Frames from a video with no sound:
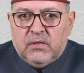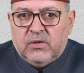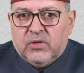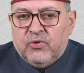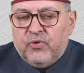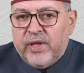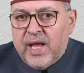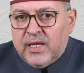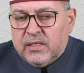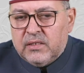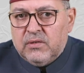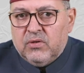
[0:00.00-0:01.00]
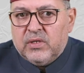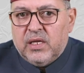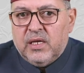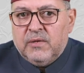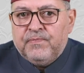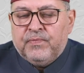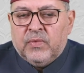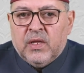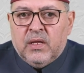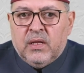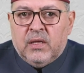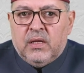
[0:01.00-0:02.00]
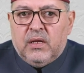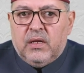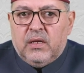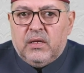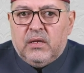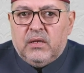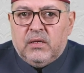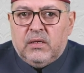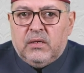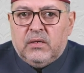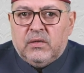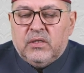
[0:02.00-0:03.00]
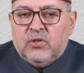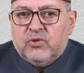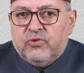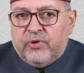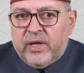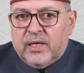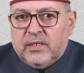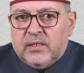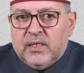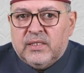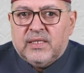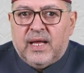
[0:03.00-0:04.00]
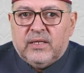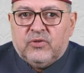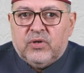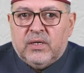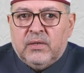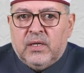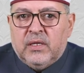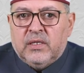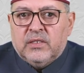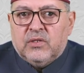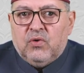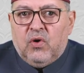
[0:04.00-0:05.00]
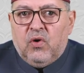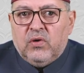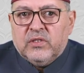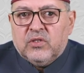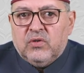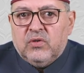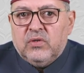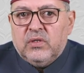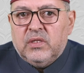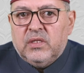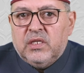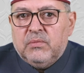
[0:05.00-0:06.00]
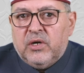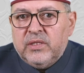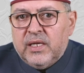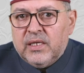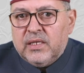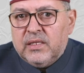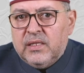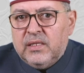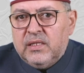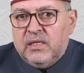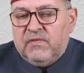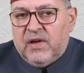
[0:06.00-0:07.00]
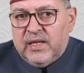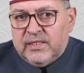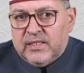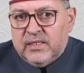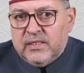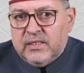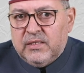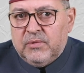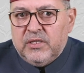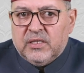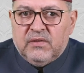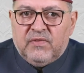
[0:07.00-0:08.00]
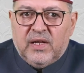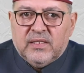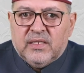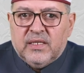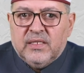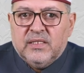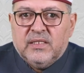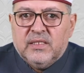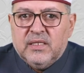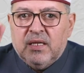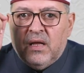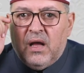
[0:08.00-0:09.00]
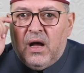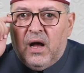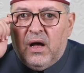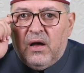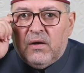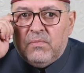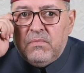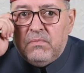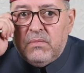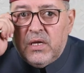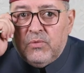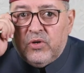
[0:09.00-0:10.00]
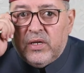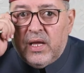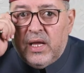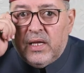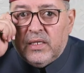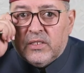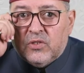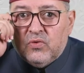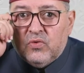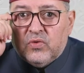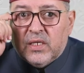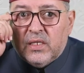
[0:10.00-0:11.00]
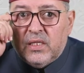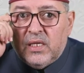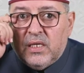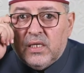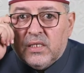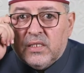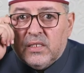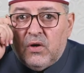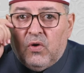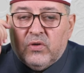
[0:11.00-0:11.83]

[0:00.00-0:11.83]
recreate, okay, redecorate, etc. So also mnemonic devices. Mnemonic devices are memory aids to techniques,